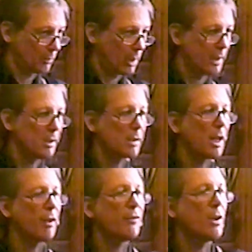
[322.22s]
And the
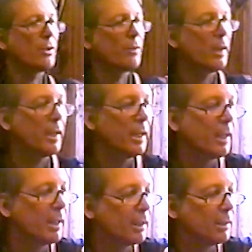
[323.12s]
telephone
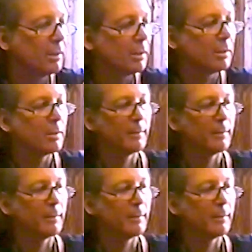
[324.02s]
rings.